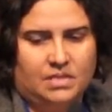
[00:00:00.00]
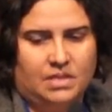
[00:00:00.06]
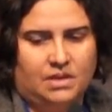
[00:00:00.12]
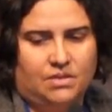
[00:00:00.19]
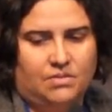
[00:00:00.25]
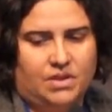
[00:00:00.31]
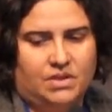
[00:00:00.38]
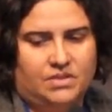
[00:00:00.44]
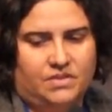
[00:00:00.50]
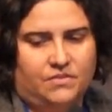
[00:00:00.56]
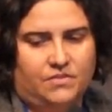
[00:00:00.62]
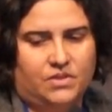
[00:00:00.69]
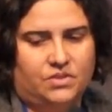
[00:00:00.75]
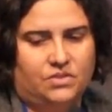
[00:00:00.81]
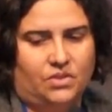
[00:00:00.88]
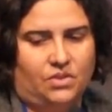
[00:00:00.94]
There are
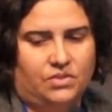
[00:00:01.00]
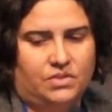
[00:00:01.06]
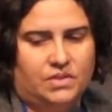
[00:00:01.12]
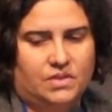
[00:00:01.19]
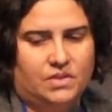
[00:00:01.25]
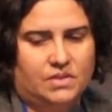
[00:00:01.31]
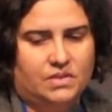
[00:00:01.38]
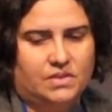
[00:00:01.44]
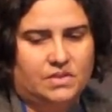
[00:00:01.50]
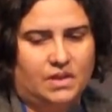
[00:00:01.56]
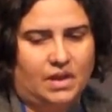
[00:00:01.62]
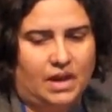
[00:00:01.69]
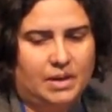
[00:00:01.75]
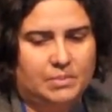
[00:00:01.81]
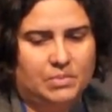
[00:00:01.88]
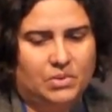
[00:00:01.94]
different doses
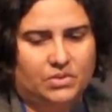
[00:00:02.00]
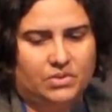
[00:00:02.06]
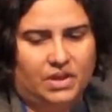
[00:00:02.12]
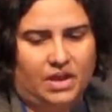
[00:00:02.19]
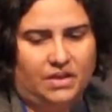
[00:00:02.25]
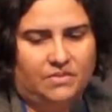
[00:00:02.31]
on